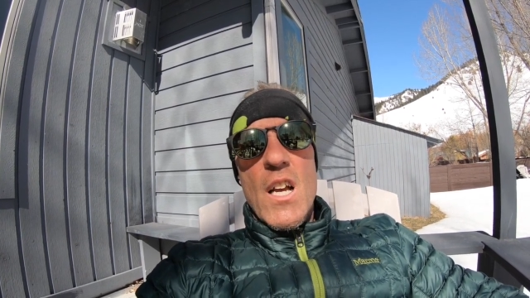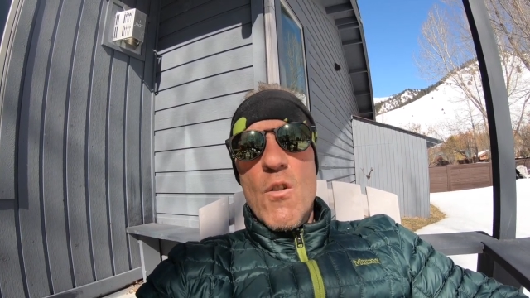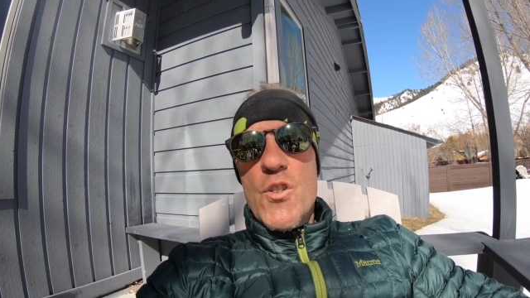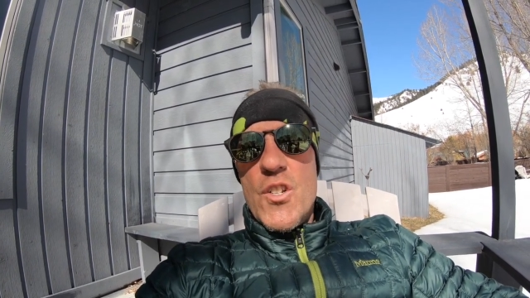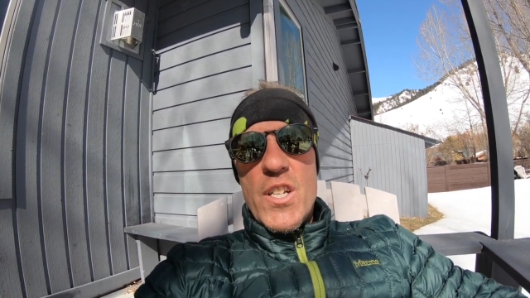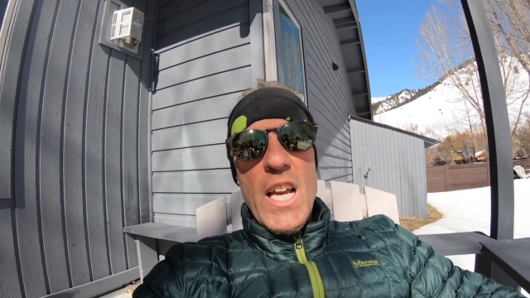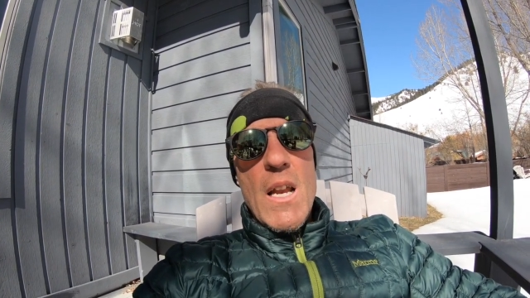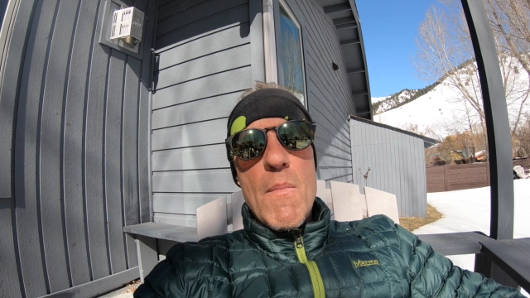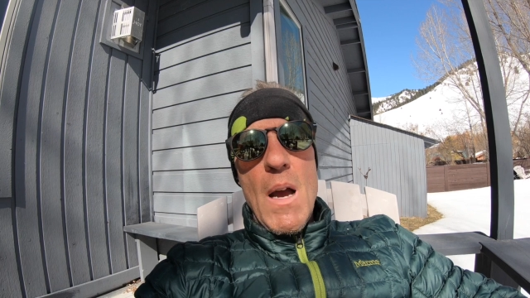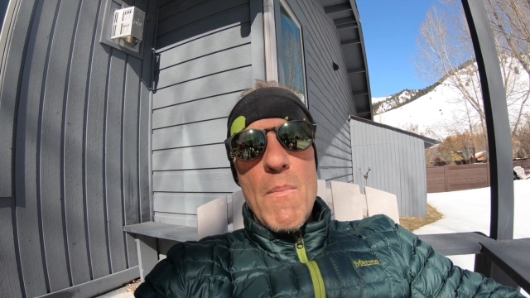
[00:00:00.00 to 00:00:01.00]
it was just
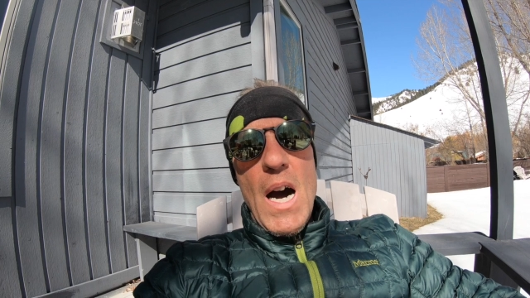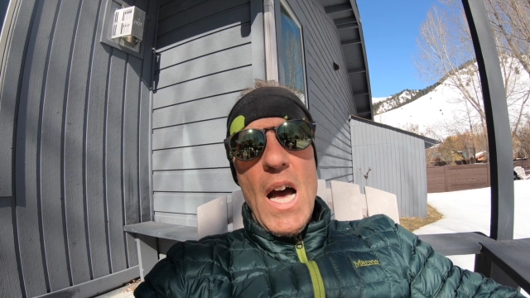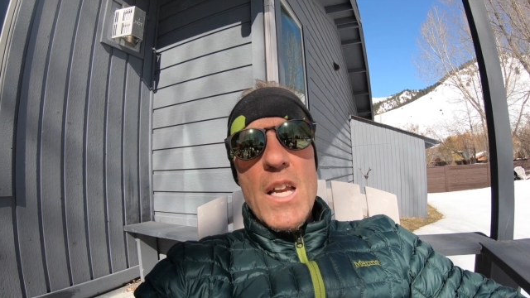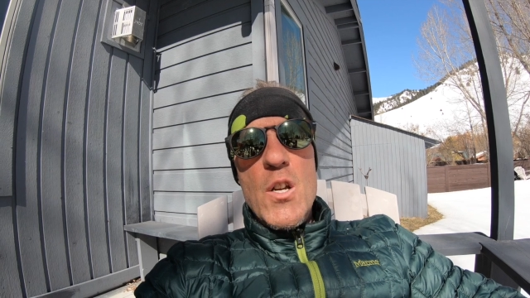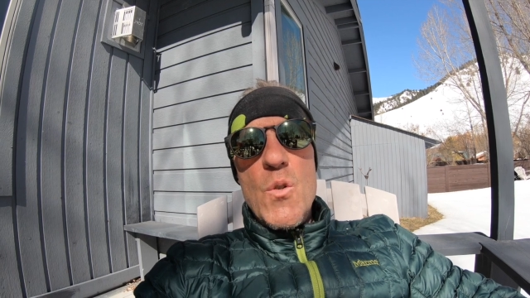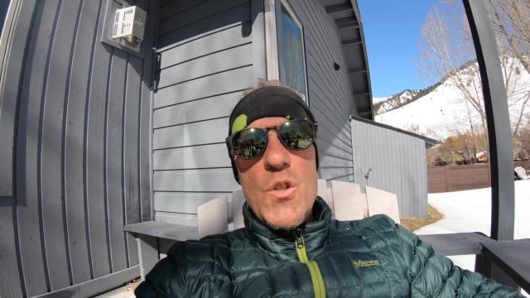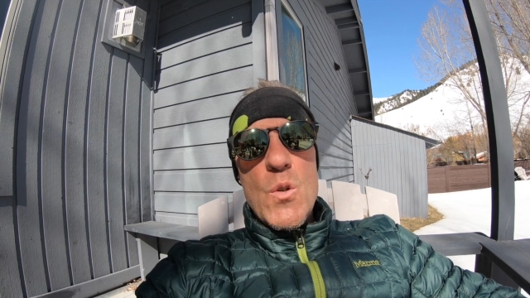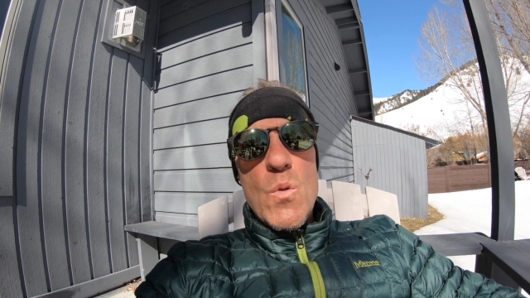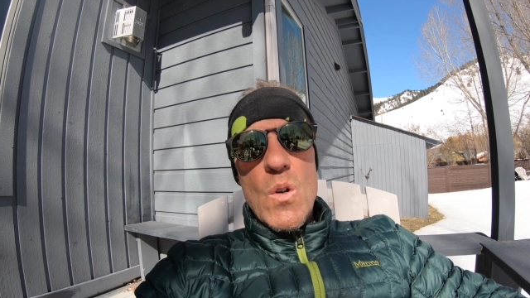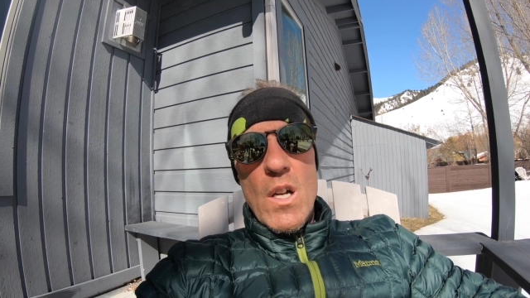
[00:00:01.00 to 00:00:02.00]
getting my body used
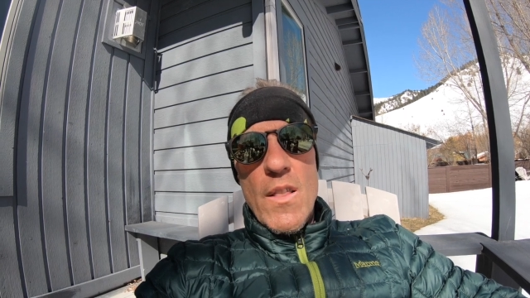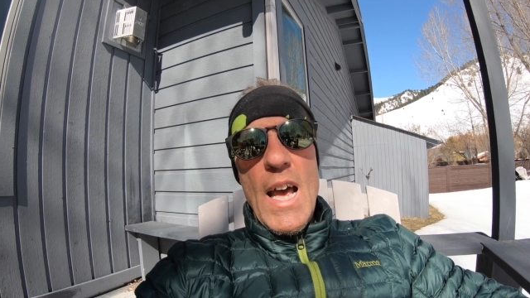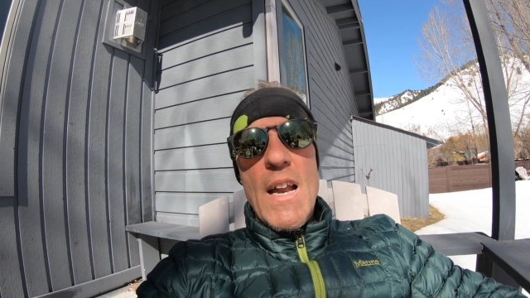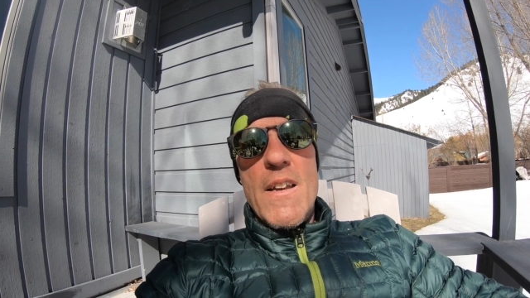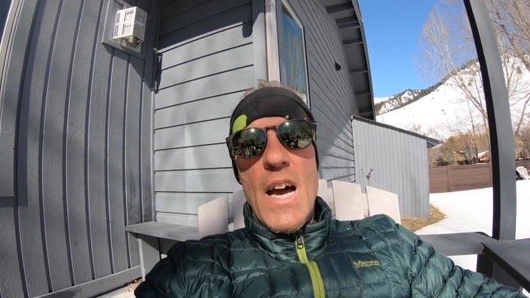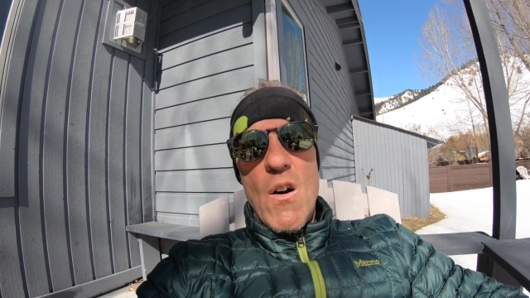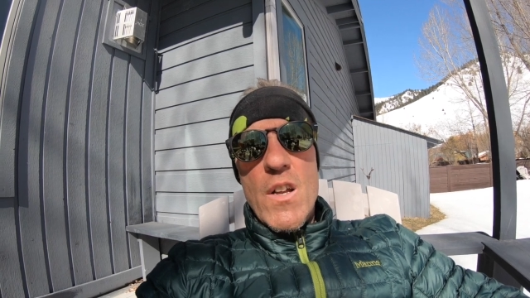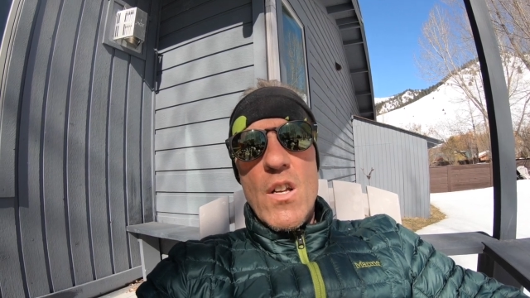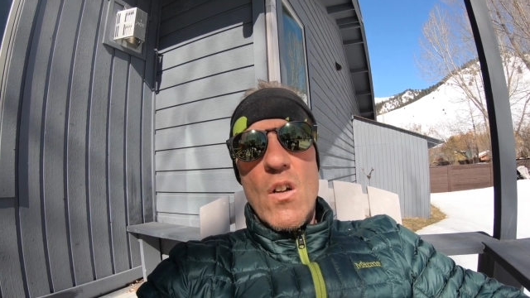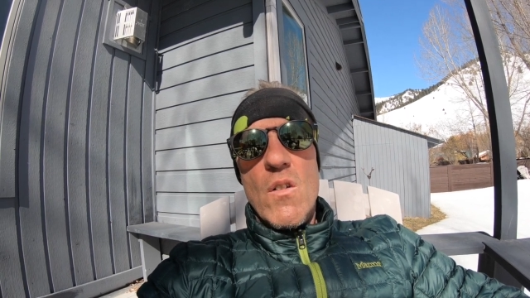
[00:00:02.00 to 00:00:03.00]
to that
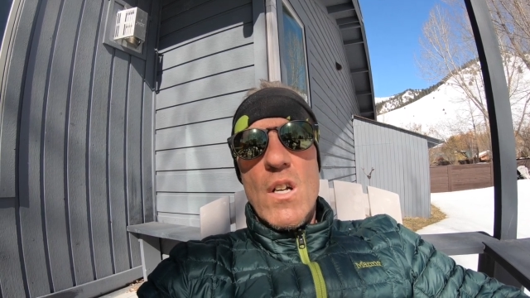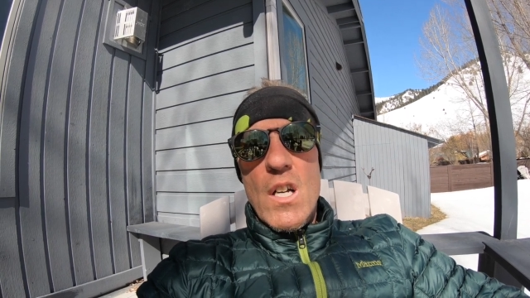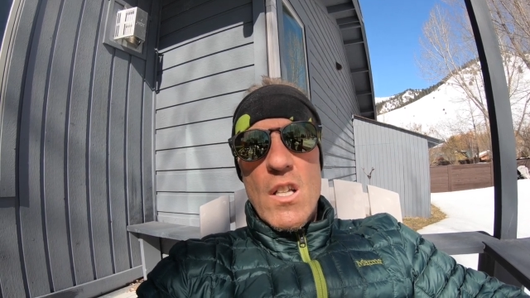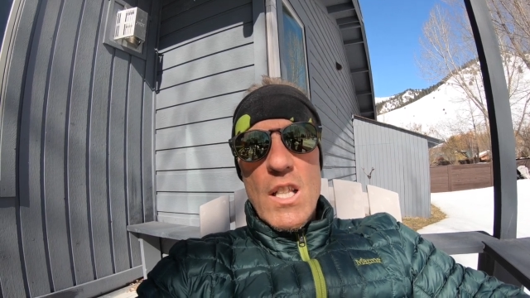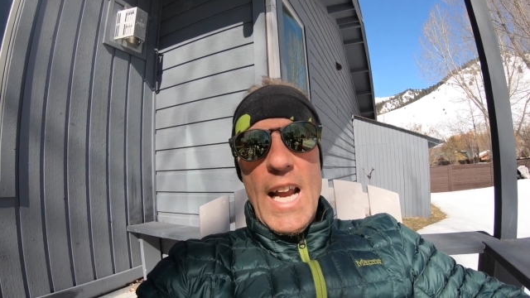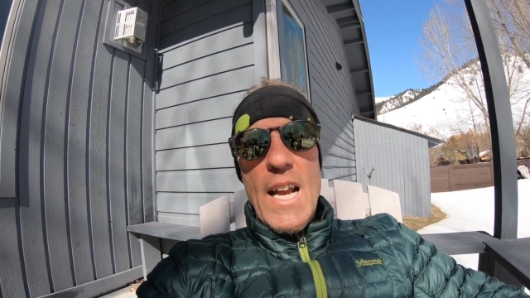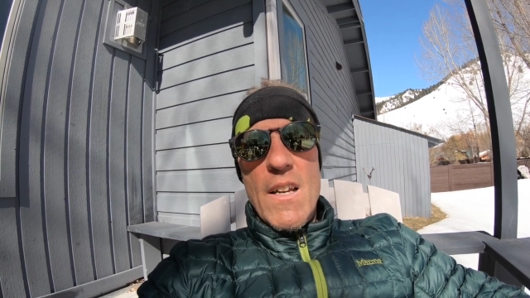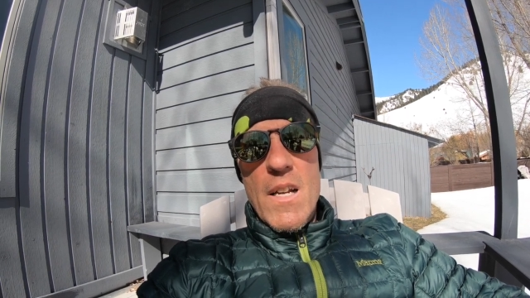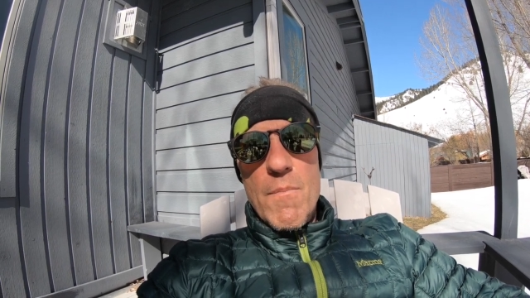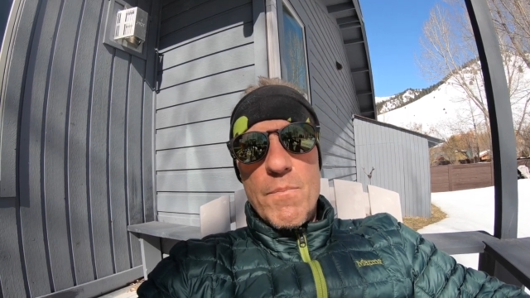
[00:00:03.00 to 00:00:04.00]
downhill
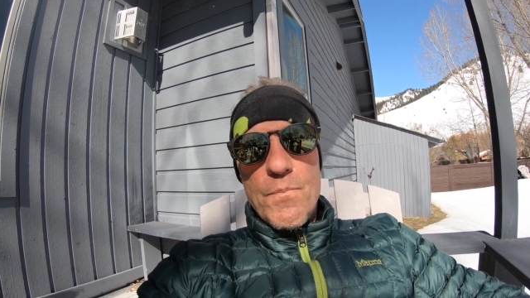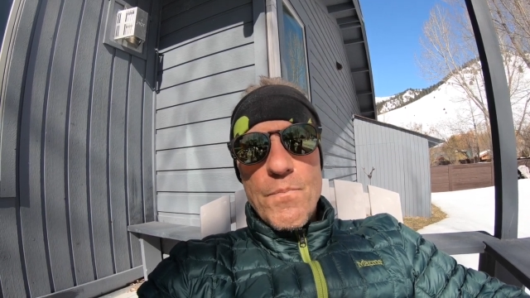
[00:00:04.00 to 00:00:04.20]
landing.